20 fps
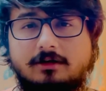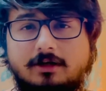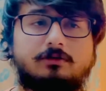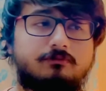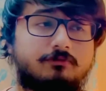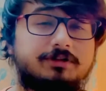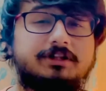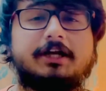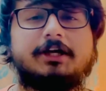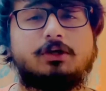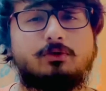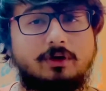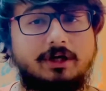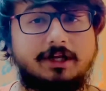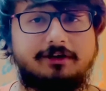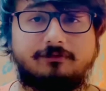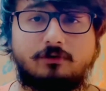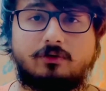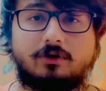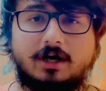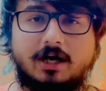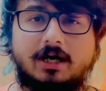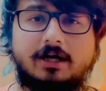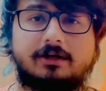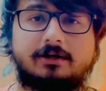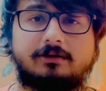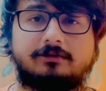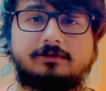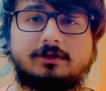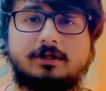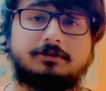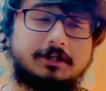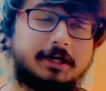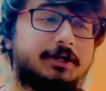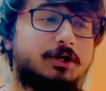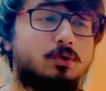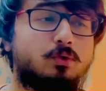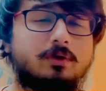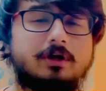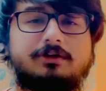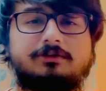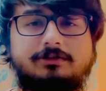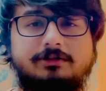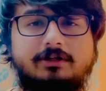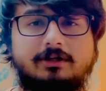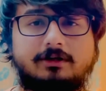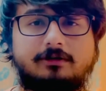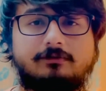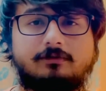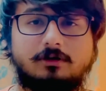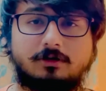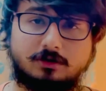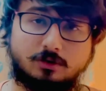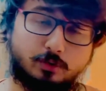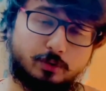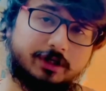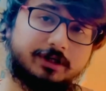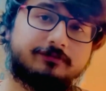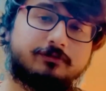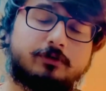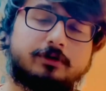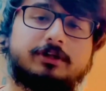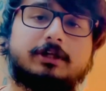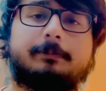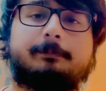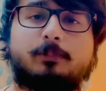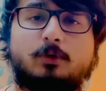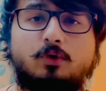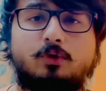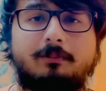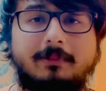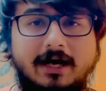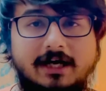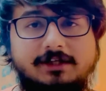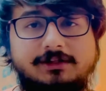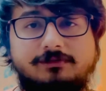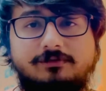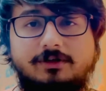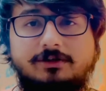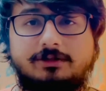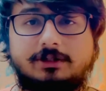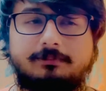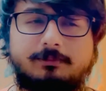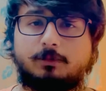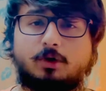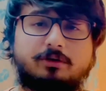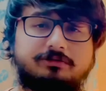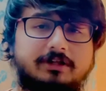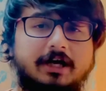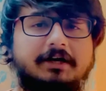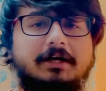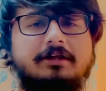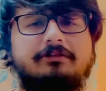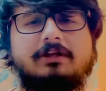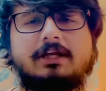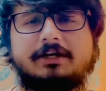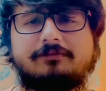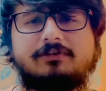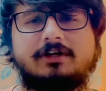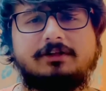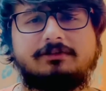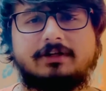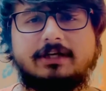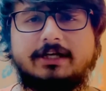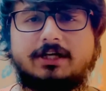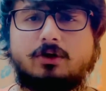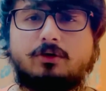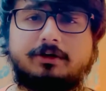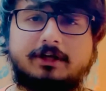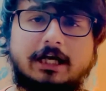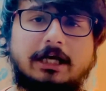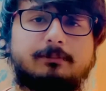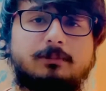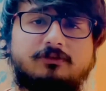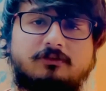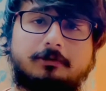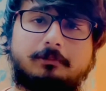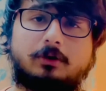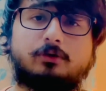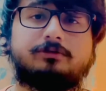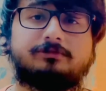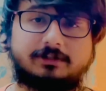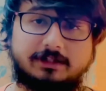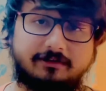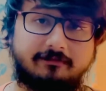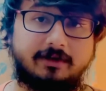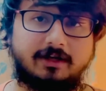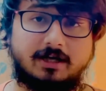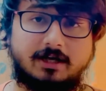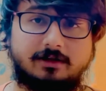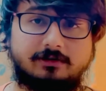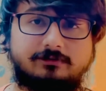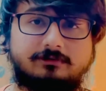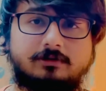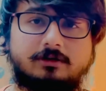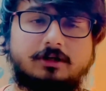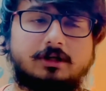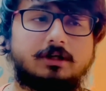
within 24 hours, then do consider uh, going for the Pro Max version because that has an average screen on time of about 7 hours